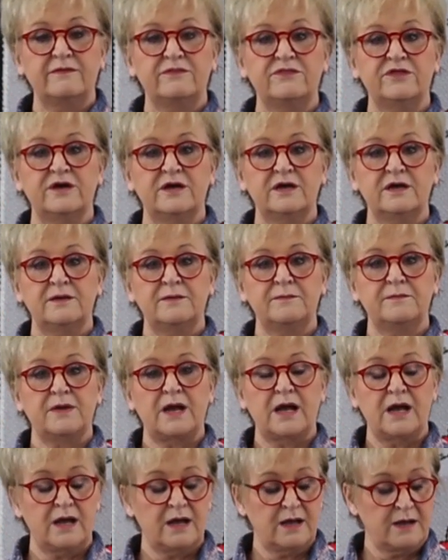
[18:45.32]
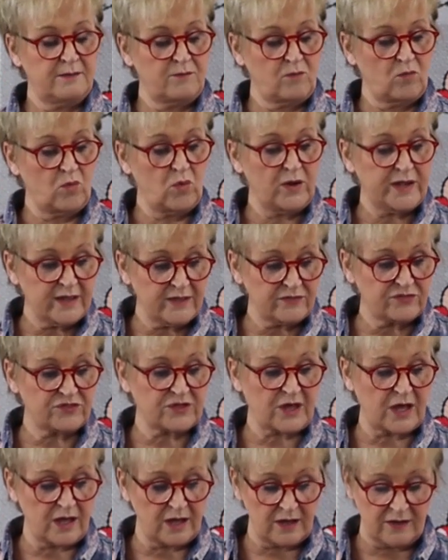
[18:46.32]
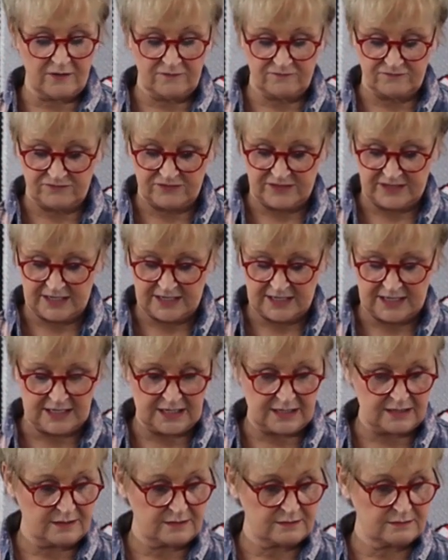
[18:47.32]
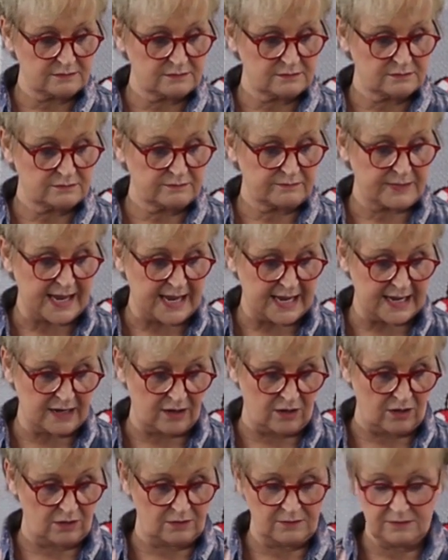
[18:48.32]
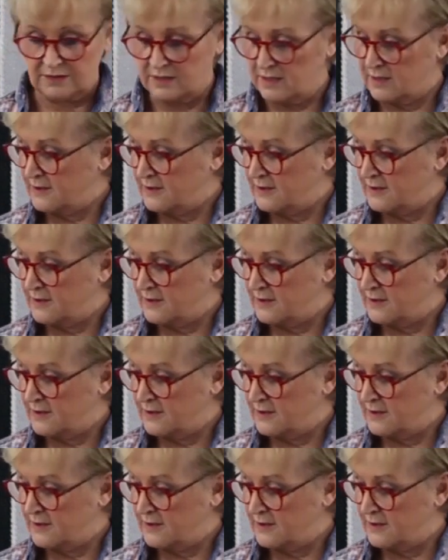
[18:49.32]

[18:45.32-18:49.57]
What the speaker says: the width of the panel.